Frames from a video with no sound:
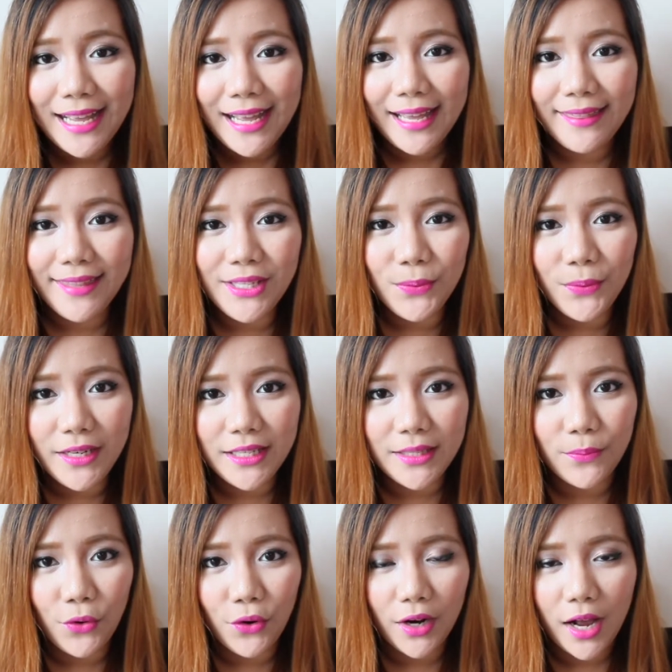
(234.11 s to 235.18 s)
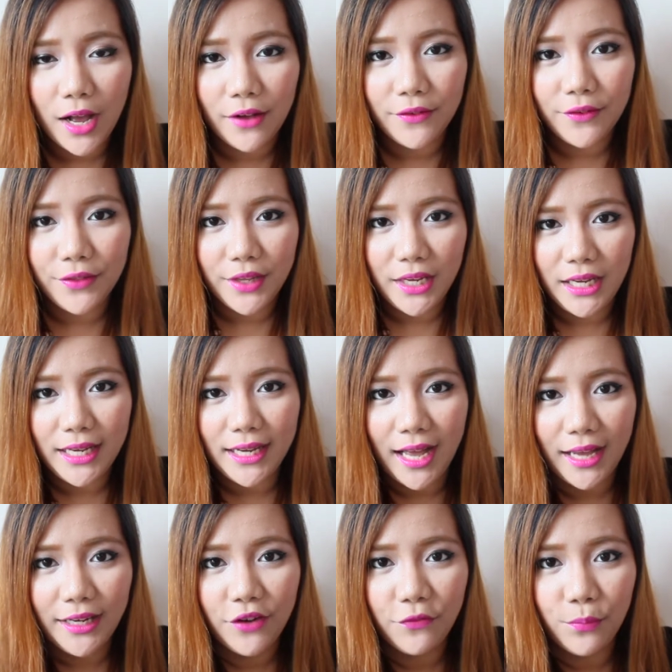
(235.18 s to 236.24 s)
and this one is more of the
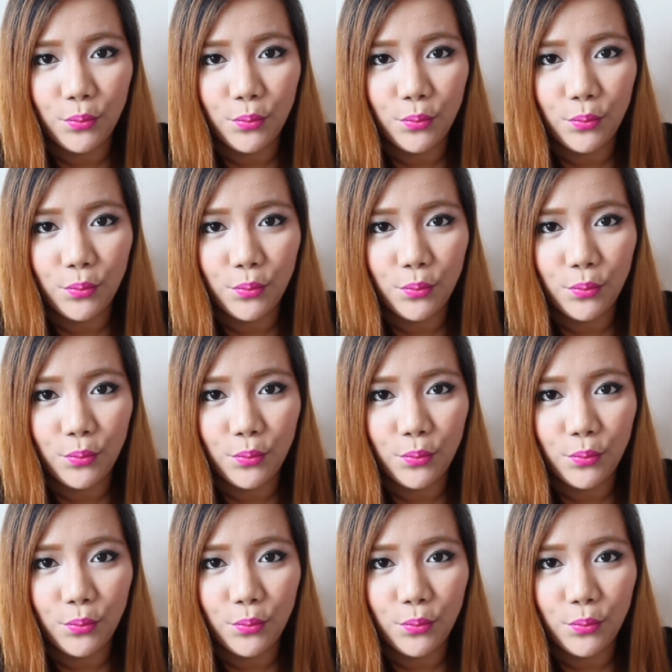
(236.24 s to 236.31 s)
kind of